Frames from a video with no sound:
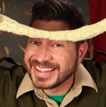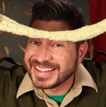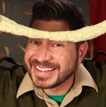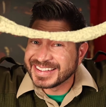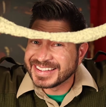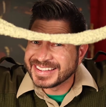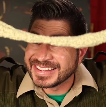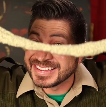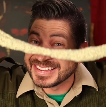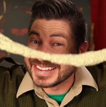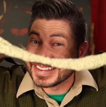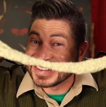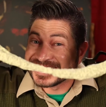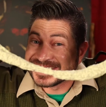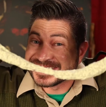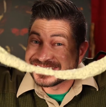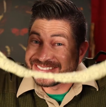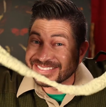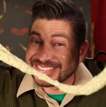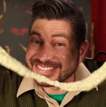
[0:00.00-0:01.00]

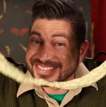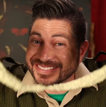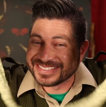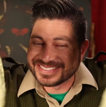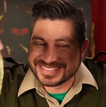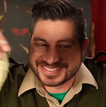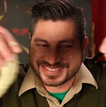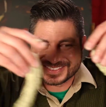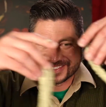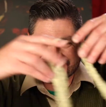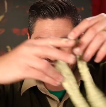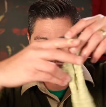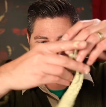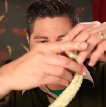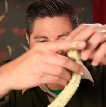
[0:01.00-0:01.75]
No one is speaking in this clip.